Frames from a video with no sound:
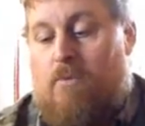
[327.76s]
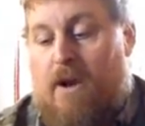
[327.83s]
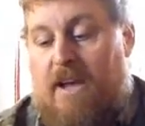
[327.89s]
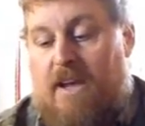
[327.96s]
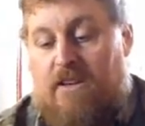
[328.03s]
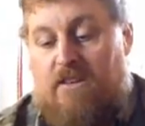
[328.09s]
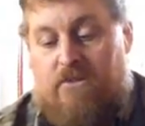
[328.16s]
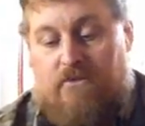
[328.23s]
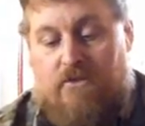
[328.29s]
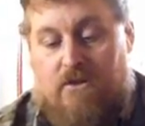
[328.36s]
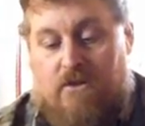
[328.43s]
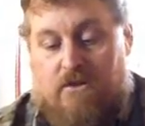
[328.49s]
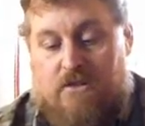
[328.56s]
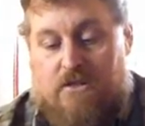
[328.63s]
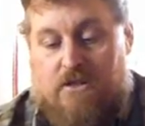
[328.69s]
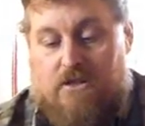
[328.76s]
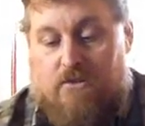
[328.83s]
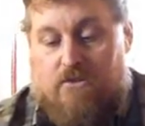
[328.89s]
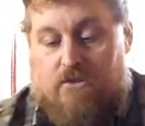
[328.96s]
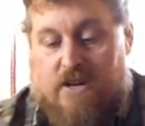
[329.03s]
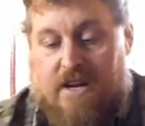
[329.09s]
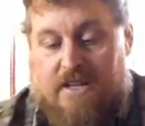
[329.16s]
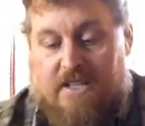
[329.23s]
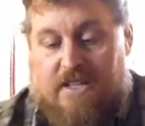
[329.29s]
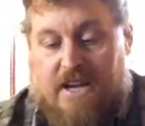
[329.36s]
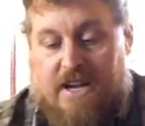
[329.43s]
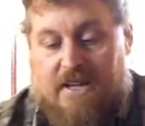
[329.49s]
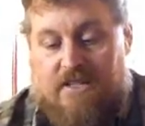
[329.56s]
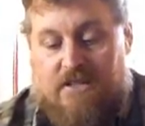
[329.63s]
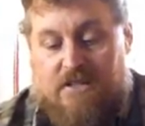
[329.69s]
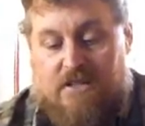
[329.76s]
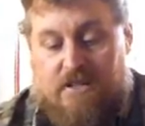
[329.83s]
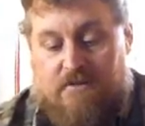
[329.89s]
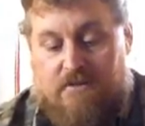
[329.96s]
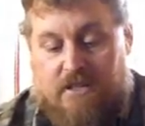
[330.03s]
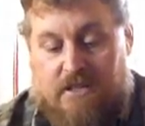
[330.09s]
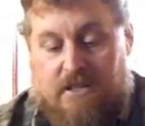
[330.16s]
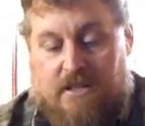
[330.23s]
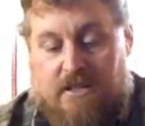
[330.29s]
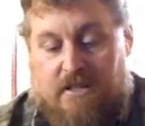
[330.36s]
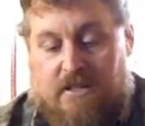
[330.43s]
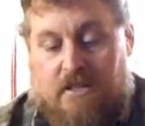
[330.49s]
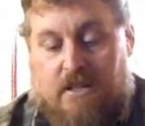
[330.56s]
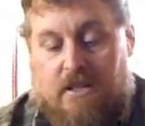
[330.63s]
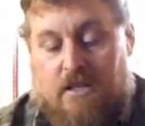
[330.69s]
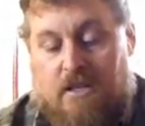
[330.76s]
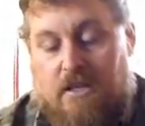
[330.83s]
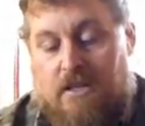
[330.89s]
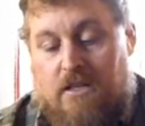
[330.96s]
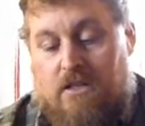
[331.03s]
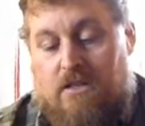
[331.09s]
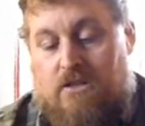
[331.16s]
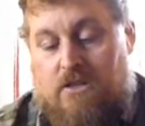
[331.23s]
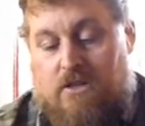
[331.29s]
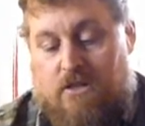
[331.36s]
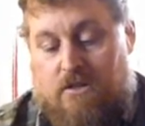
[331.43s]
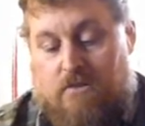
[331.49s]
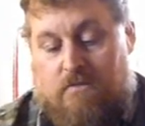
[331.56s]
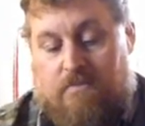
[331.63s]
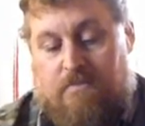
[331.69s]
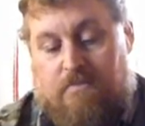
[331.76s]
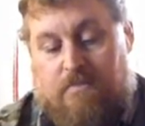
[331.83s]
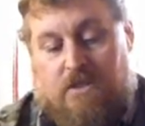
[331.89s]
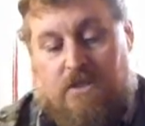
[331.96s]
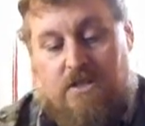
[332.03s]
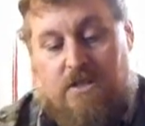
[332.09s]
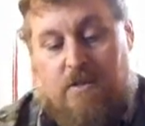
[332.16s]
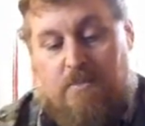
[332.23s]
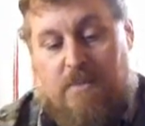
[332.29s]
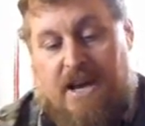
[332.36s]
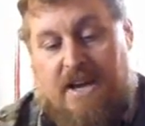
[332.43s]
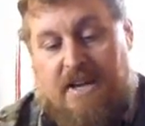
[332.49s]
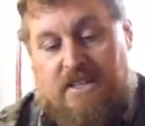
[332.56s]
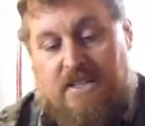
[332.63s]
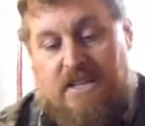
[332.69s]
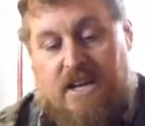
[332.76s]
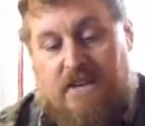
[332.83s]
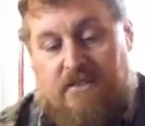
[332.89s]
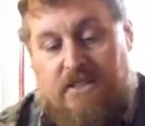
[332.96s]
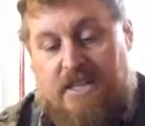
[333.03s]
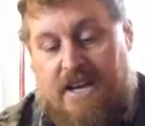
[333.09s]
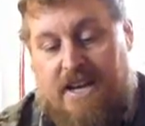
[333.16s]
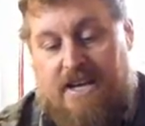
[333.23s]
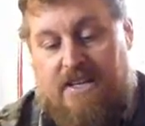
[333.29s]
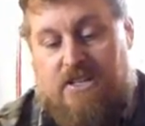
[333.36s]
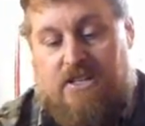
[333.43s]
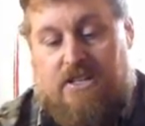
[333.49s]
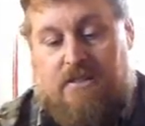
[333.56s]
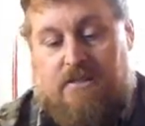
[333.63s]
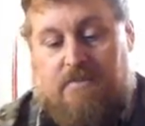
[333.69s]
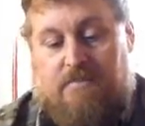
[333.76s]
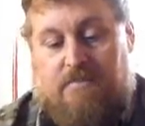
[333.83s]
brand as far as, you know, dry sacks and stuff like that. So you see the bag is kind of attached,